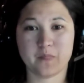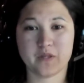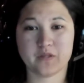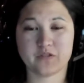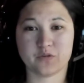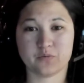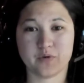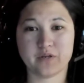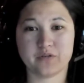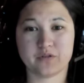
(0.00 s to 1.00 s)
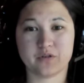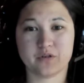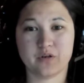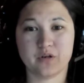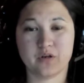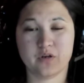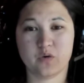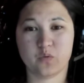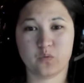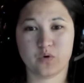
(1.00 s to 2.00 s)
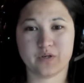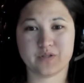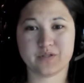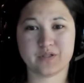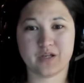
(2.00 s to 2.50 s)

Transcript: Surrender was